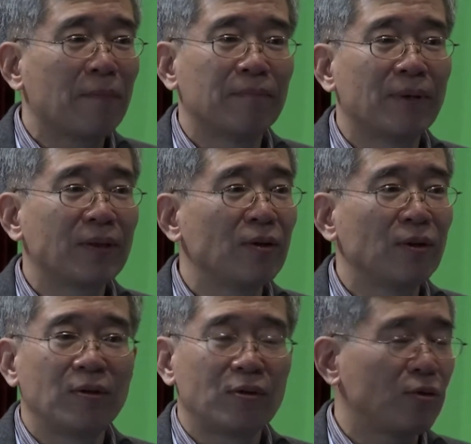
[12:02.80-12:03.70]
but
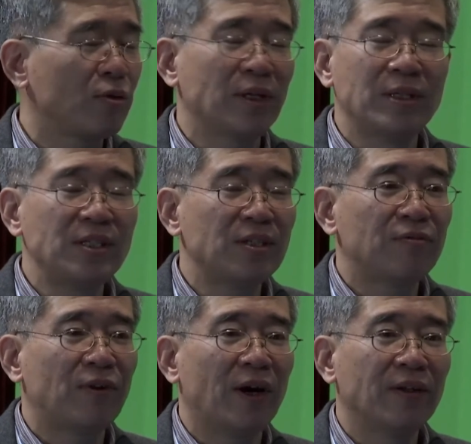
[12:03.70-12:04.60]
you can easily
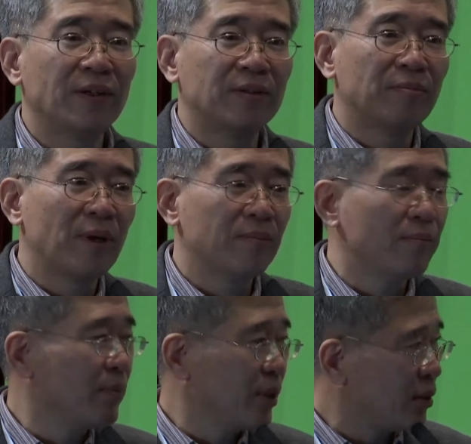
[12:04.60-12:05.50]
find,
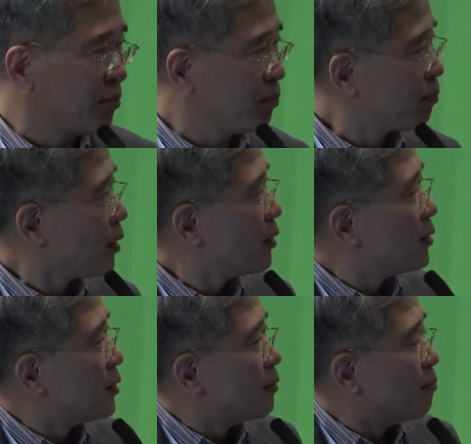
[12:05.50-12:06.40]
in
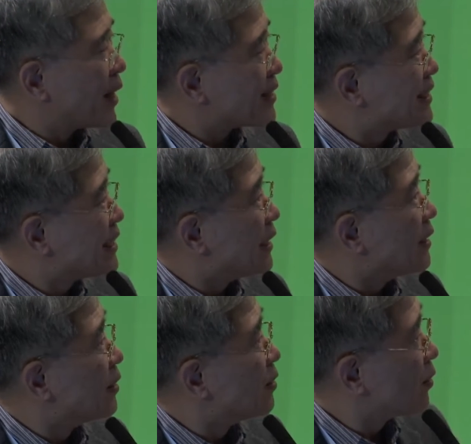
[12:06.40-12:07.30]
a mega
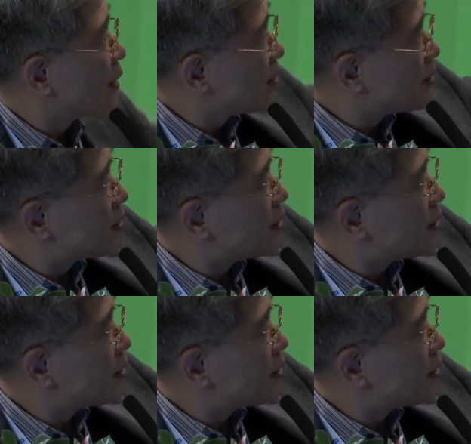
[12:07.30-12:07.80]
city. Okay, it's